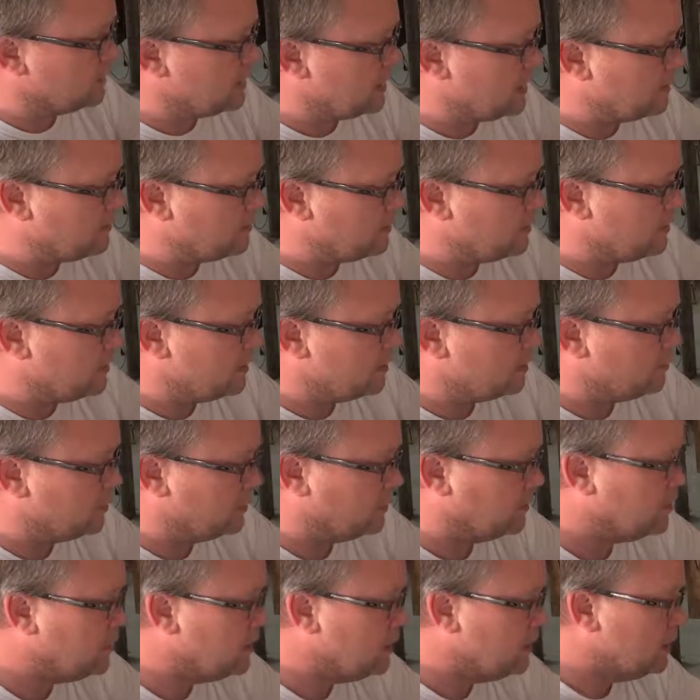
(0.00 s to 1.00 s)
camera there,
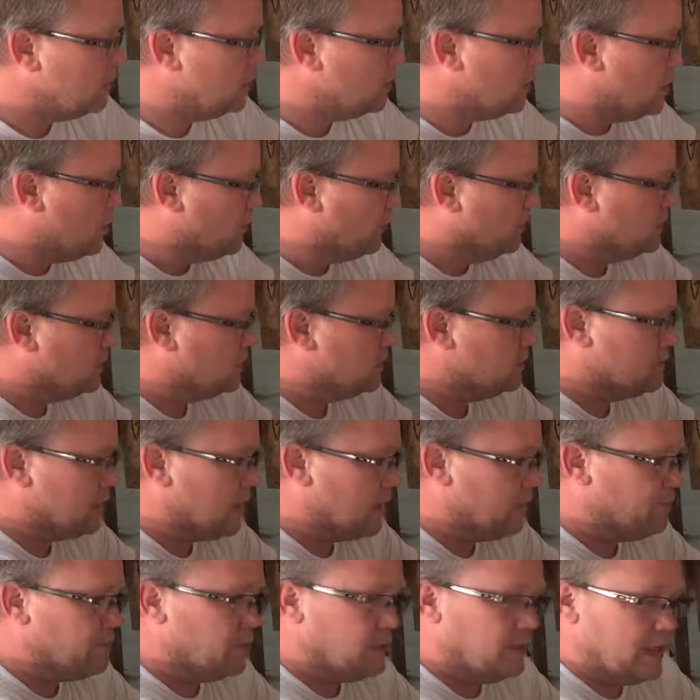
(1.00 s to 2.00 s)
but on this,
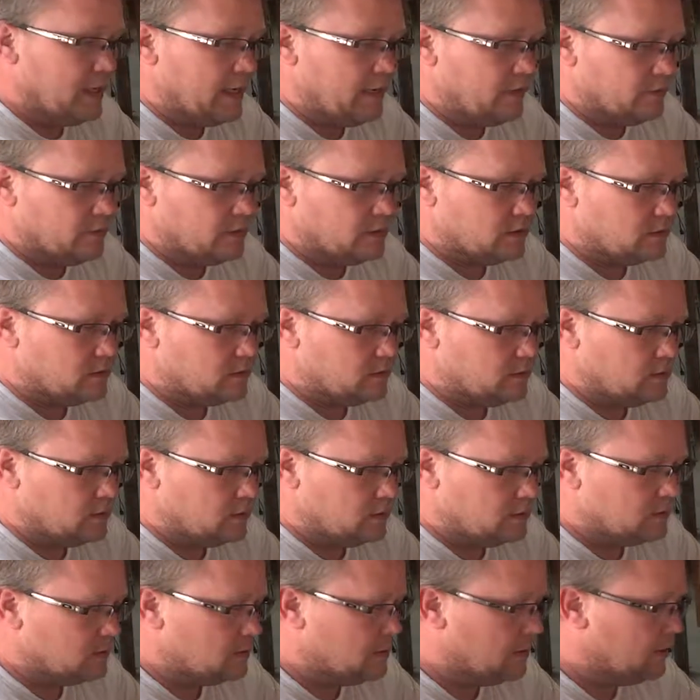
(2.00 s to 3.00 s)
I put down
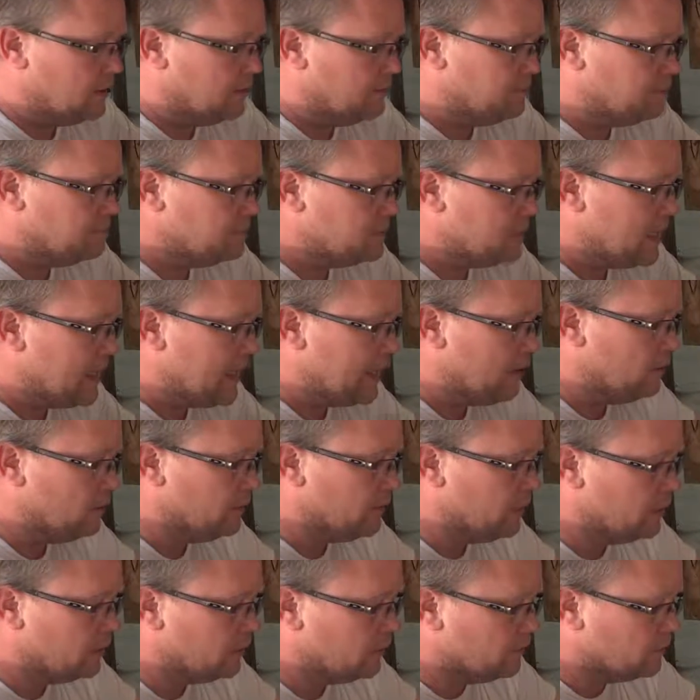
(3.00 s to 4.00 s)
this towel
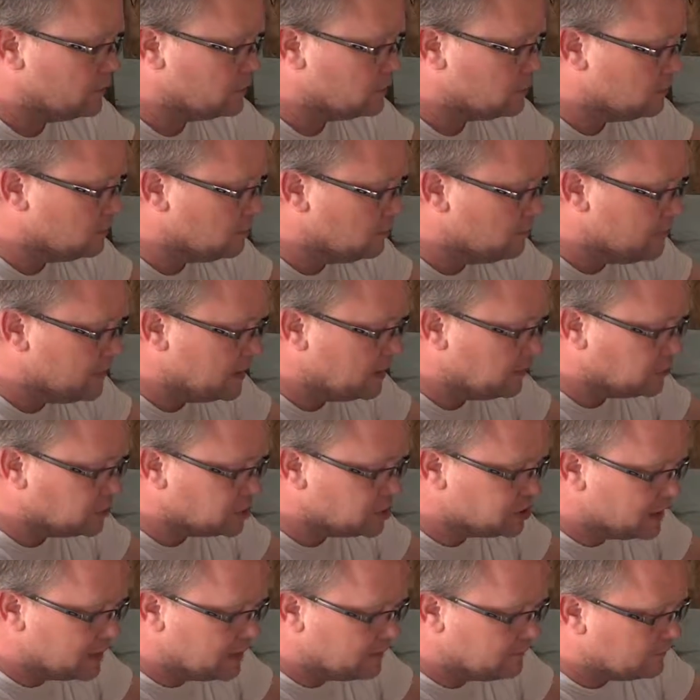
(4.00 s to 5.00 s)
here, and there's little metal
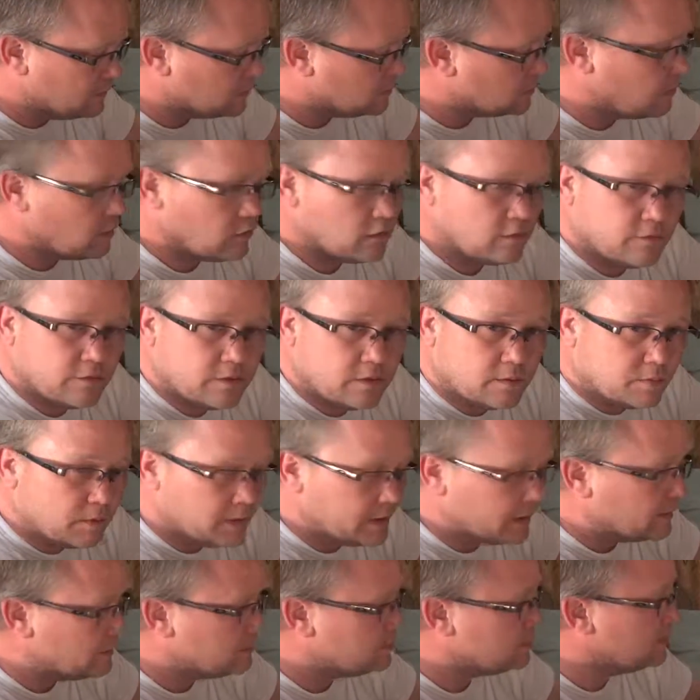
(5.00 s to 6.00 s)
shavings all over the
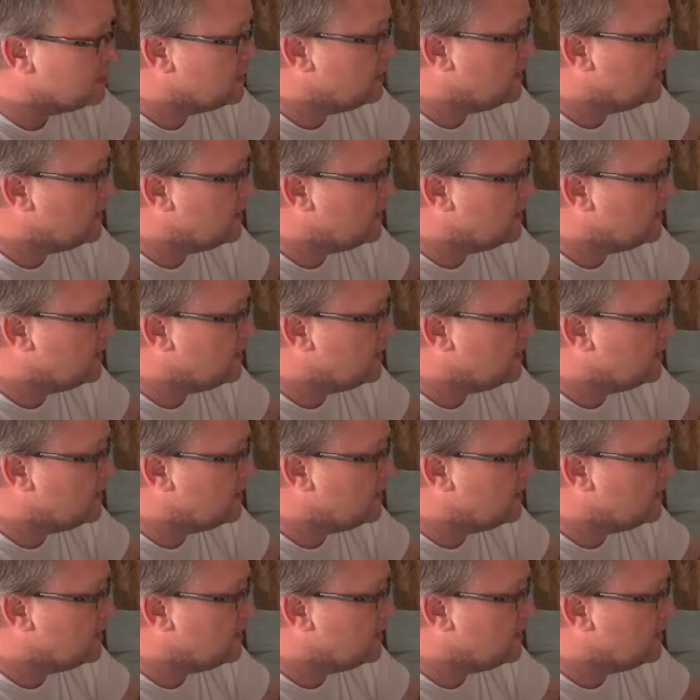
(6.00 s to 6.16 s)
place.